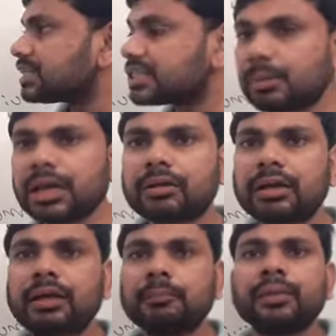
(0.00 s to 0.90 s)

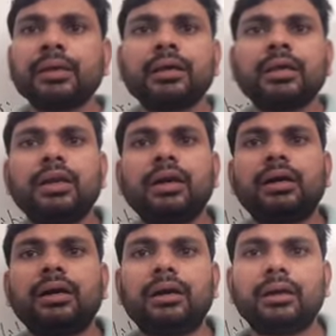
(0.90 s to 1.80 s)
Similarly,
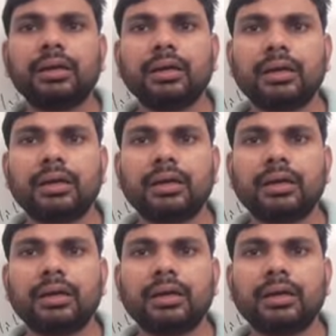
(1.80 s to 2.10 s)
here